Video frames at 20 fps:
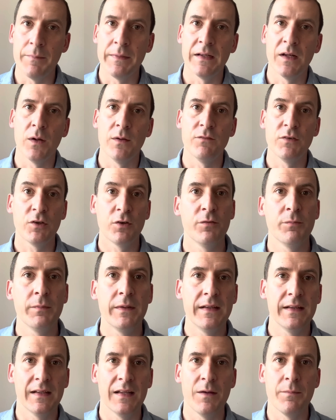me know. If you agree with
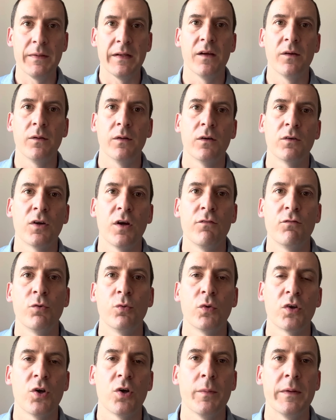me, let me know. I'll go through
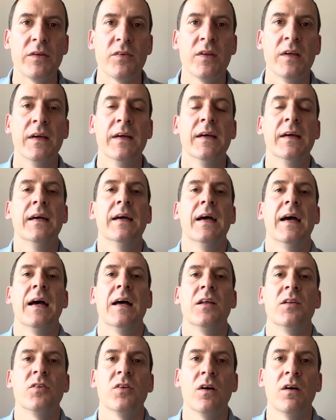all the comments
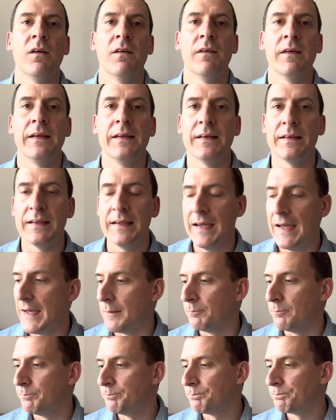as I
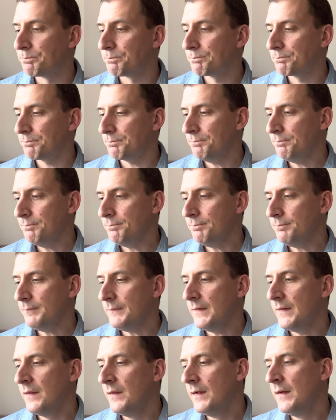can.
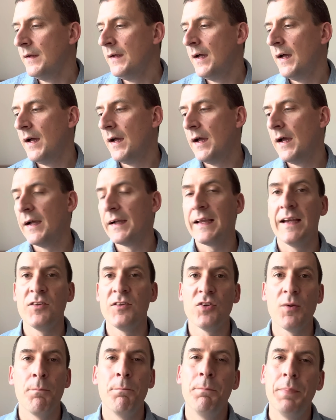Okay,
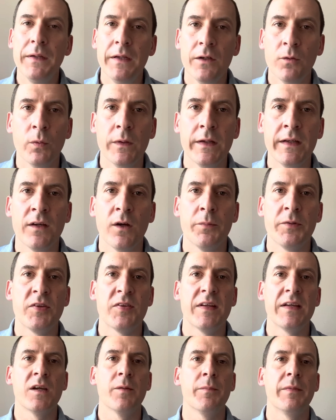so big week, I would
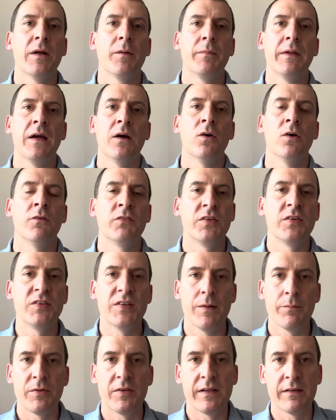say, coming up now. Obviously,
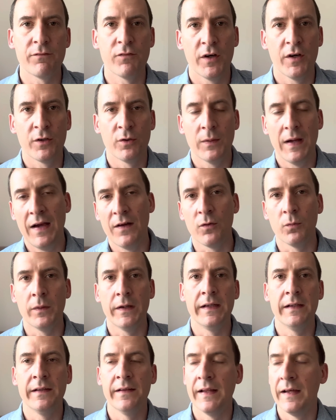Champions League final out the
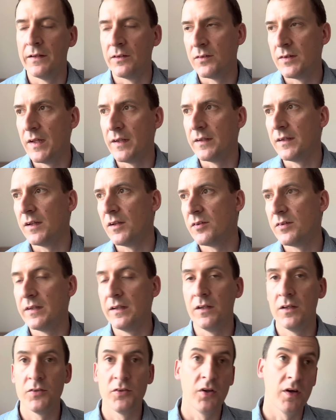way. That's done and dusted
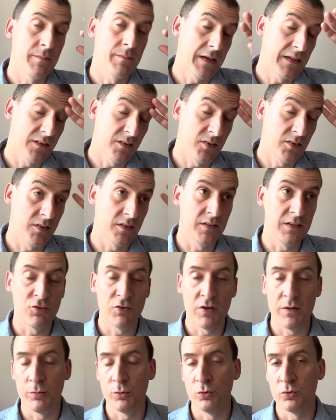last night. Manchester City
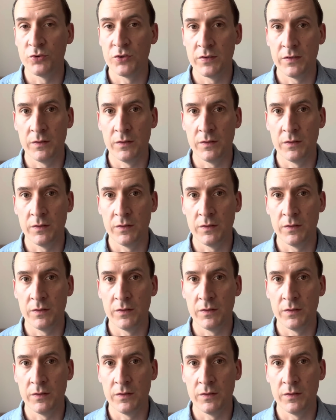treble